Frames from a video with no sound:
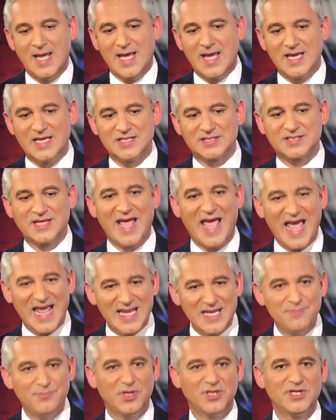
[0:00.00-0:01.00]
is
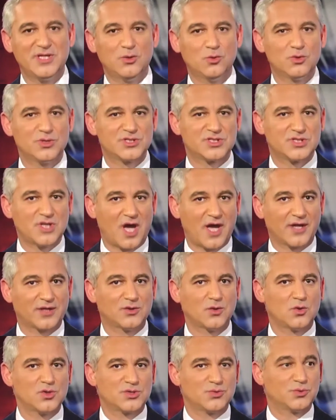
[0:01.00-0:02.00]
anybody who is
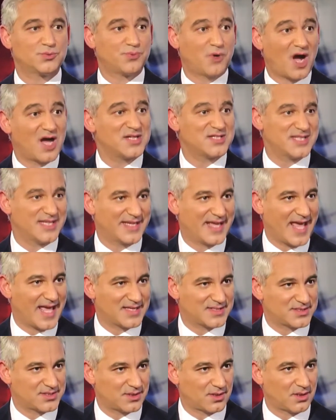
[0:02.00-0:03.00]
diagnosed with prostate
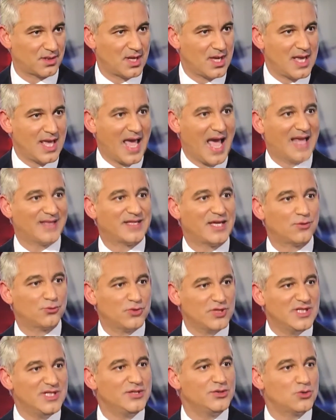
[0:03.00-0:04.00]
cancer, and they
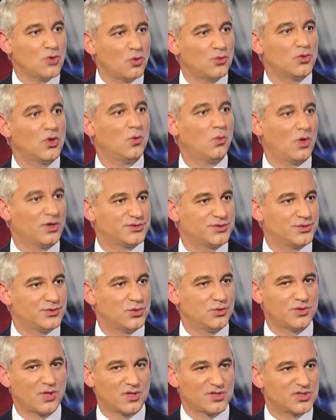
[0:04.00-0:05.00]
really don't know what to
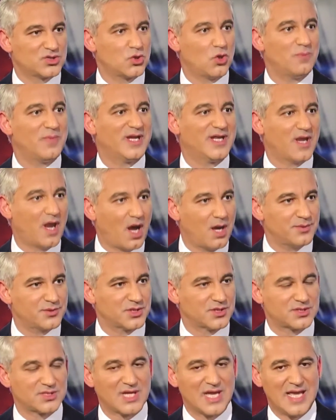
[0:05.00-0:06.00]
do, there are so many
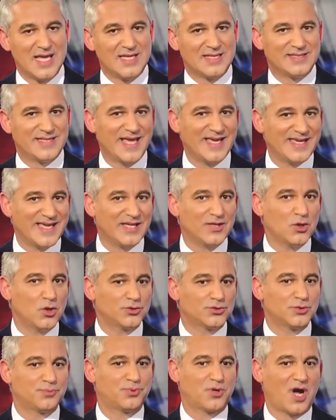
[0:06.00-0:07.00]
options, they can go
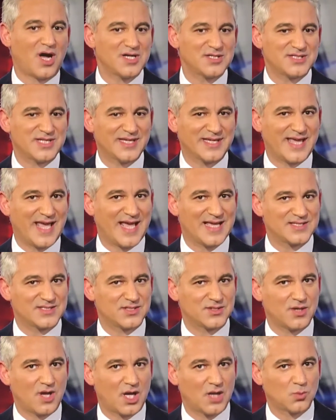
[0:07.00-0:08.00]
to
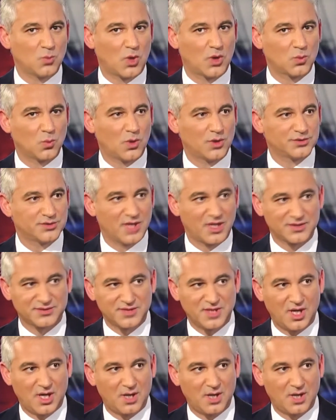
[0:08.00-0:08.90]
prostatecancer911.com.